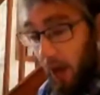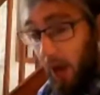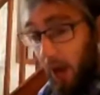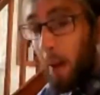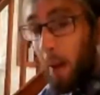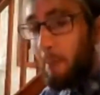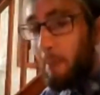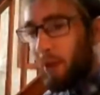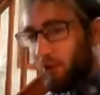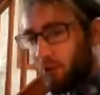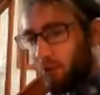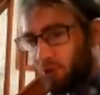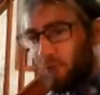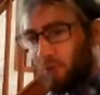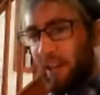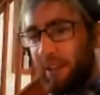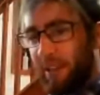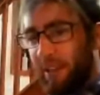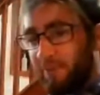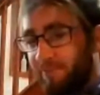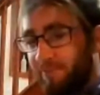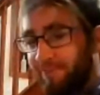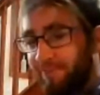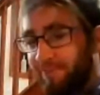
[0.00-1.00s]
Alarm bells
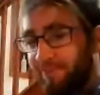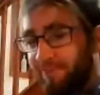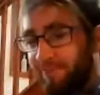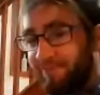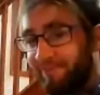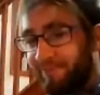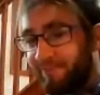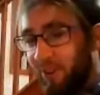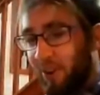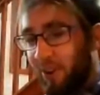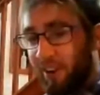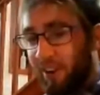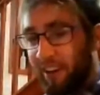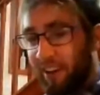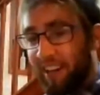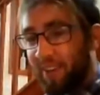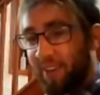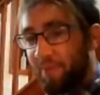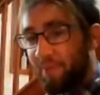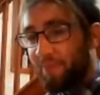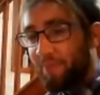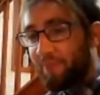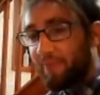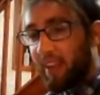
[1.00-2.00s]
ring,
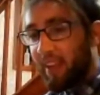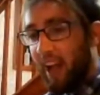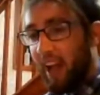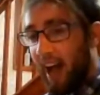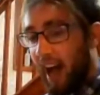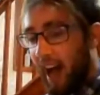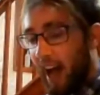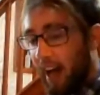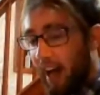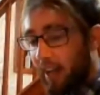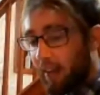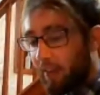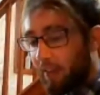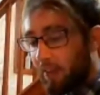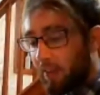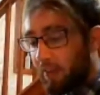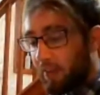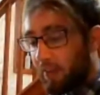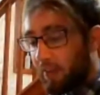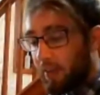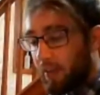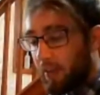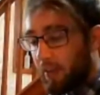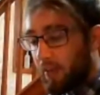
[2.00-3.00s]
okay?
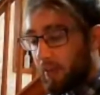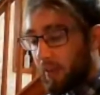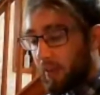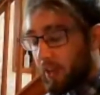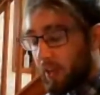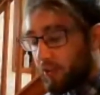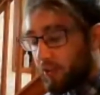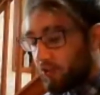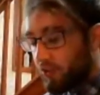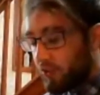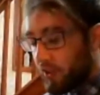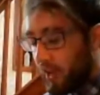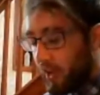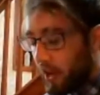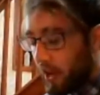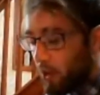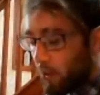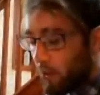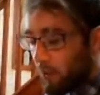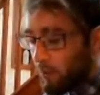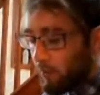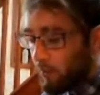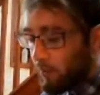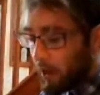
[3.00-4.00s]
And these
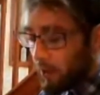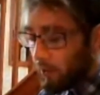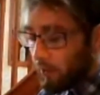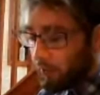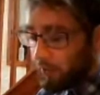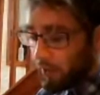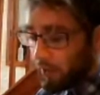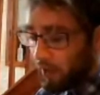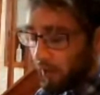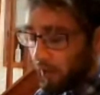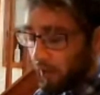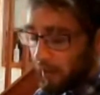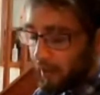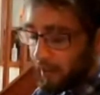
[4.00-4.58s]
start going around